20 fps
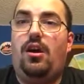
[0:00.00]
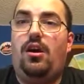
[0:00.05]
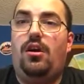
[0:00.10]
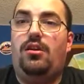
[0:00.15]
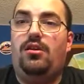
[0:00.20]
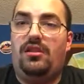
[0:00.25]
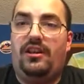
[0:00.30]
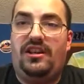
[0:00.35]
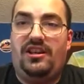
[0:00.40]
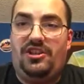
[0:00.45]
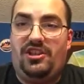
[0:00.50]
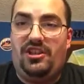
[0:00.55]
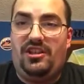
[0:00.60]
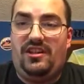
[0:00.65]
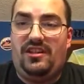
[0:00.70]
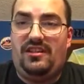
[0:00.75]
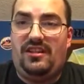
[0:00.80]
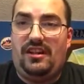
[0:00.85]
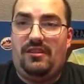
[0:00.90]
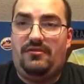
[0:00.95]
Holy
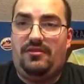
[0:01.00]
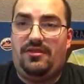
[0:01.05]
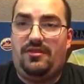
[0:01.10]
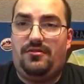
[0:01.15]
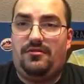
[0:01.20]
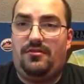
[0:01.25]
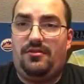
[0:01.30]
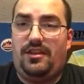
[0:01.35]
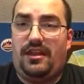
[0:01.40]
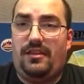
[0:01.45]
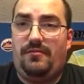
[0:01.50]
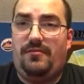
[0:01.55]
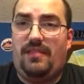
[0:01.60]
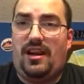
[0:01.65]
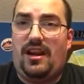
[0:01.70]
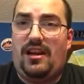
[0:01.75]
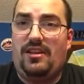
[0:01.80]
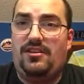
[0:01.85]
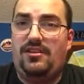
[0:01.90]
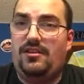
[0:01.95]
shit, that was a great
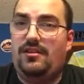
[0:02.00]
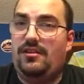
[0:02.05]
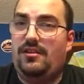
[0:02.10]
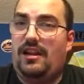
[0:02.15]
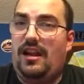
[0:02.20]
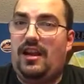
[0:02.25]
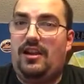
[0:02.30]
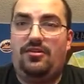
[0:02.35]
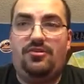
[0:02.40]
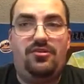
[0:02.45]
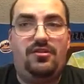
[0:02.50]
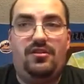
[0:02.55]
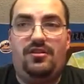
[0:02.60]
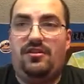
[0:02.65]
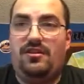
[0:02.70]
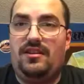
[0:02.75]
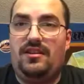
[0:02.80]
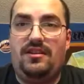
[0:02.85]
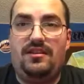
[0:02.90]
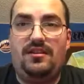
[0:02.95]
match.
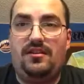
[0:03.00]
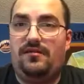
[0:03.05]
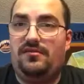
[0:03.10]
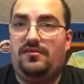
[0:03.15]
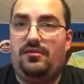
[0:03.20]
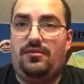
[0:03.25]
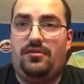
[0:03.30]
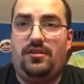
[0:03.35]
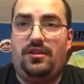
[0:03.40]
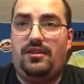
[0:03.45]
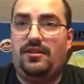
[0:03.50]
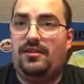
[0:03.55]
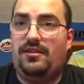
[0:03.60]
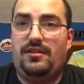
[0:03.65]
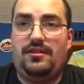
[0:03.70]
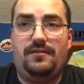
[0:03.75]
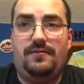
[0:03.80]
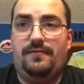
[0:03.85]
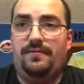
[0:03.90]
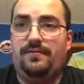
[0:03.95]
Entrances, of
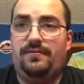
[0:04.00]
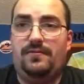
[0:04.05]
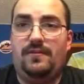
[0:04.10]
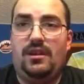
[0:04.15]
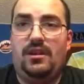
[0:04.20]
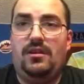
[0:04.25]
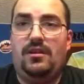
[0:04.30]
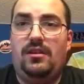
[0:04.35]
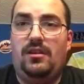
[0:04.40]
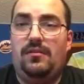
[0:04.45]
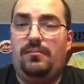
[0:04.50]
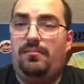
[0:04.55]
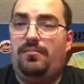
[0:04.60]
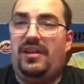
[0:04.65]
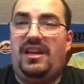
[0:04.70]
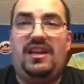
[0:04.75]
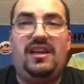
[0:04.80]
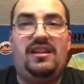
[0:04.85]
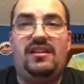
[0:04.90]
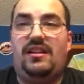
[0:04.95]
course.
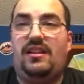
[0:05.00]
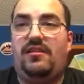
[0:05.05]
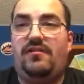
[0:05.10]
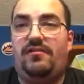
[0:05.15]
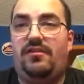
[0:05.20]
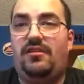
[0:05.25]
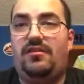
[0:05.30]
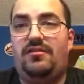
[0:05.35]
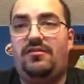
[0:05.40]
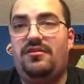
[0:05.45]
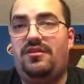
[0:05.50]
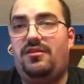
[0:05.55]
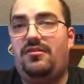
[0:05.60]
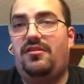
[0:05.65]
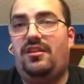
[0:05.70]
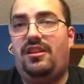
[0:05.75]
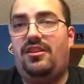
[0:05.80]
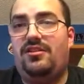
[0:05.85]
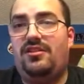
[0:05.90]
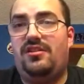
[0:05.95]
Being there for those
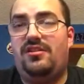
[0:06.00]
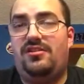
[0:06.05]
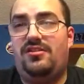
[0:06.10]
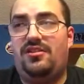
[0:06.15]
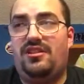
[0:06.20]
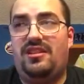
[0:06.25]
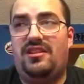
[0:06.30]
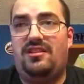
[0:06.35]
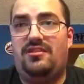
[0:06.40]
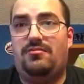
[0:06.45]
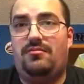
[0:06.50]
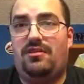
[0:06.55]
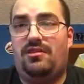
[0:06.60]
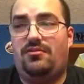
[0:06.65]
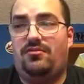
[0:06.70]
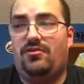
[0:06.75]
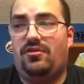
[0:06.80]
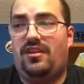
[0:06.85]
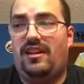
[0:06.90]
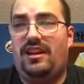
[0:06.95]
two entrances was
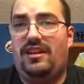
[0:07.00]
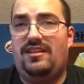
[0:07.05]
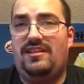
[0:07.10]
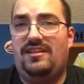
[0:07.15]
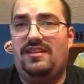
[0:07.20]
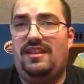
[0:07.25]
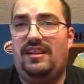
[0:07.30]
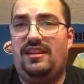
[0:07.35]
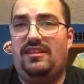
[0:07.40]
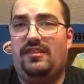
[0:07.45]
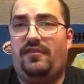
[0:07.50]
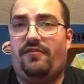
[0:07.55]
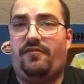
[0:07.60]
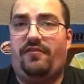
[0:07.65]
great. Seeing the